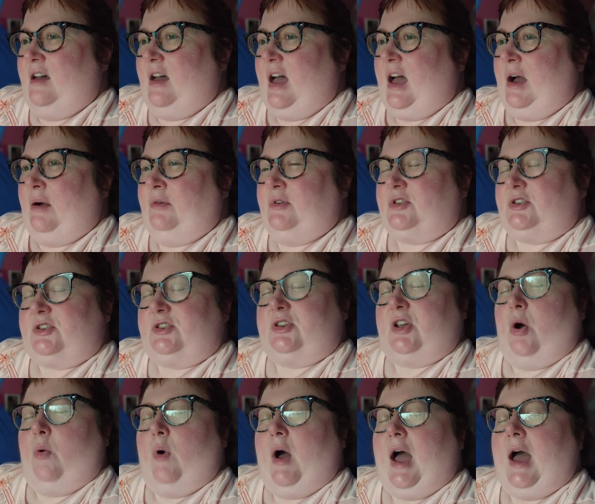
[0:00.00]
I was
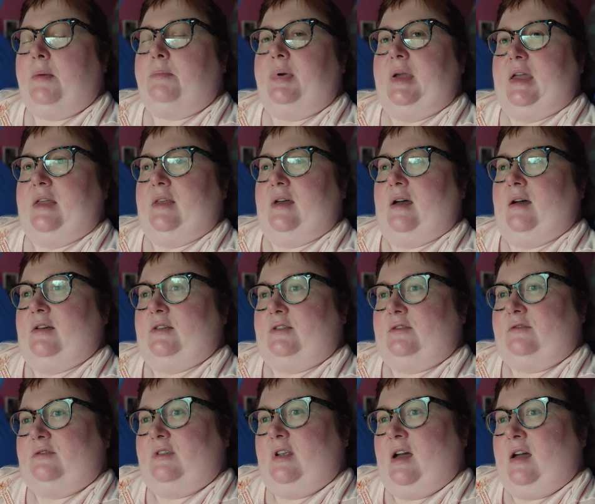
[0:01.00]
so happy that
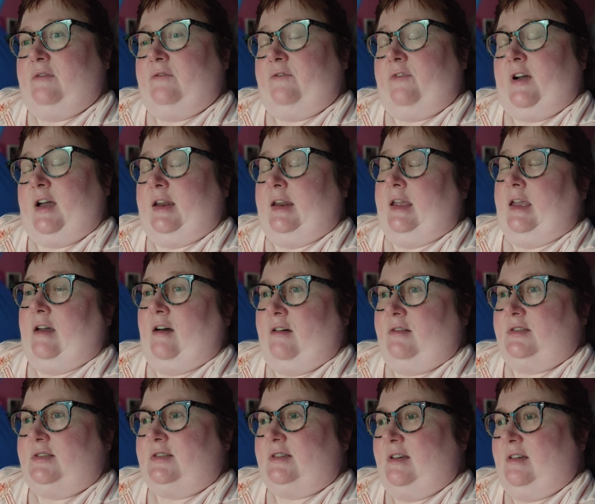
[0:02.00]
I, I finally
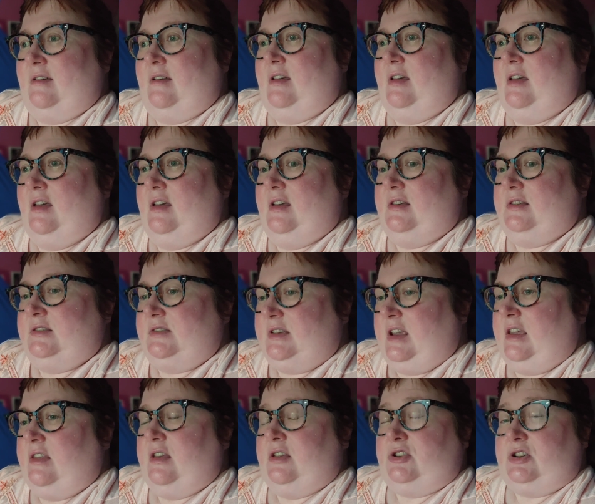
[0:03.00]
got to
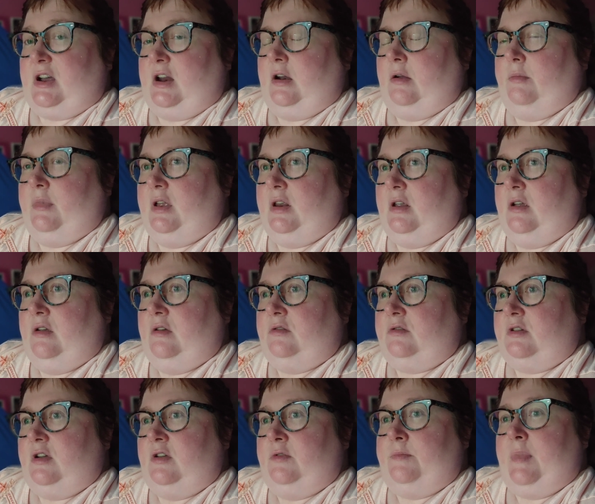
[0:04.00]
see the gentleman who,
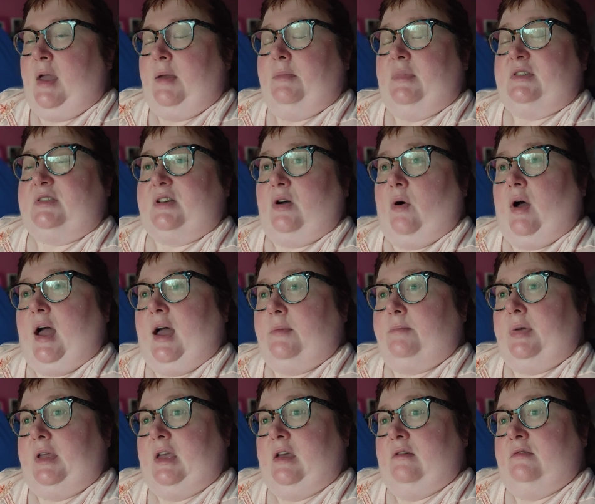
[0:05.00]
who made me so
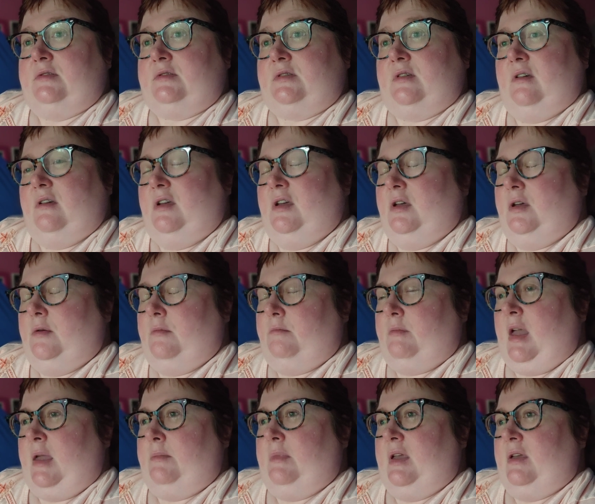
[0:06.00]
happy, who's
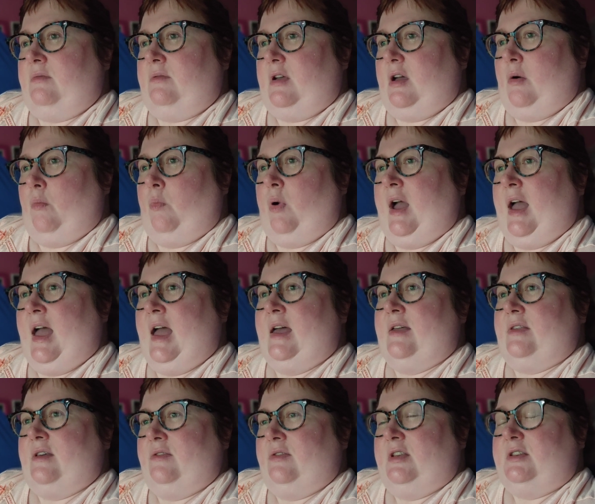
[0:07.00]
made me aware
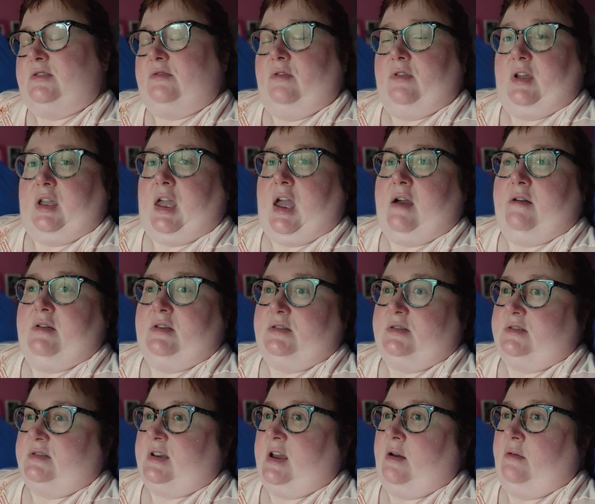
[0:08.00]
that there's other
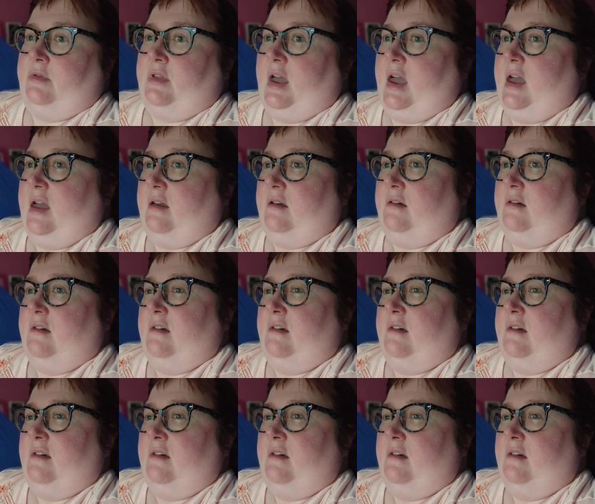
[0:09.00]
characters out there.